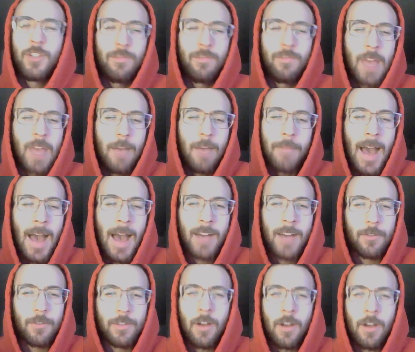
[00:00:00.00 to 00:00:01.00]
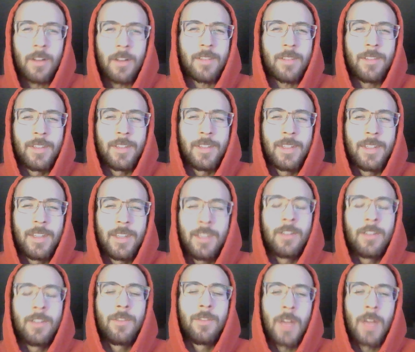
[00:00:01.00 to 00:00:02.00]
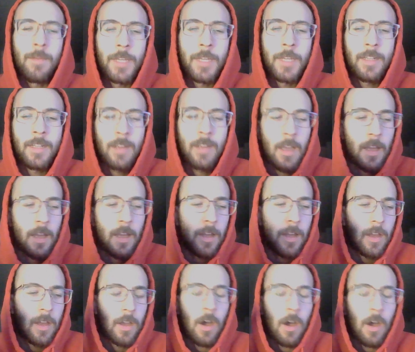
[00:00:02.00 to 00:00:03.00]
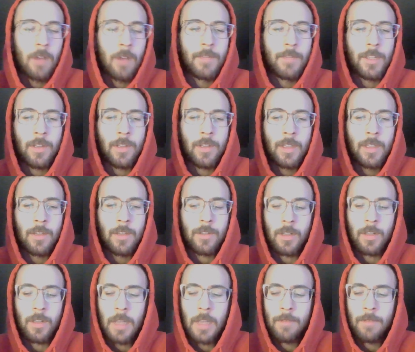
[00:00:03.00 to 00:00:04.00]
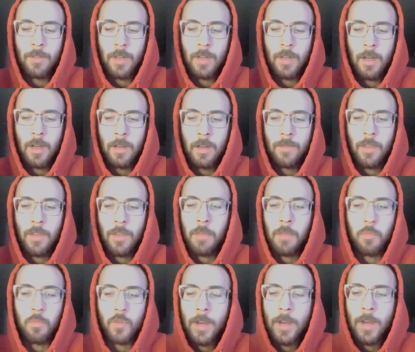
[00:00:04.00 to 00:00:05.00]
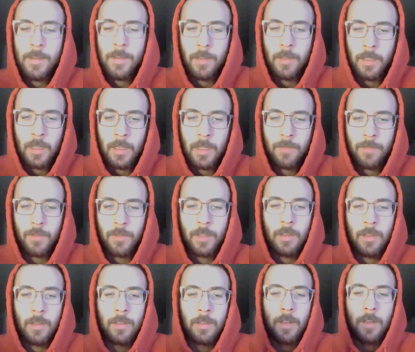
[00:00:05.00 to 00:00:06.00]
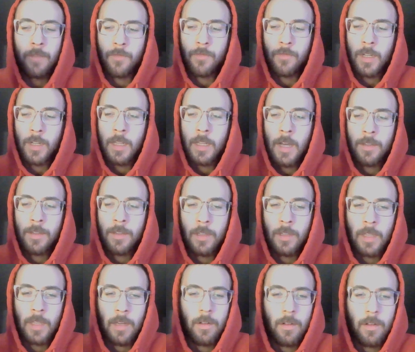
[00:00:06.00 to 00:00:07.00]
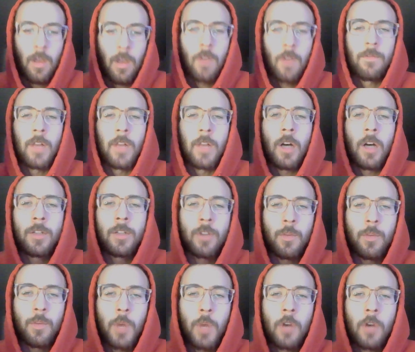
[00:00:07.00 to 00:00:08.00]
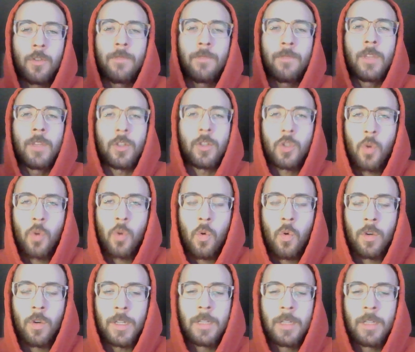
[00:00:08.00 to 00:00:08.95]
matters, honestly. You know what I mean? Obviously, there's a level of embracing differences and realizing that flaws are part of the story.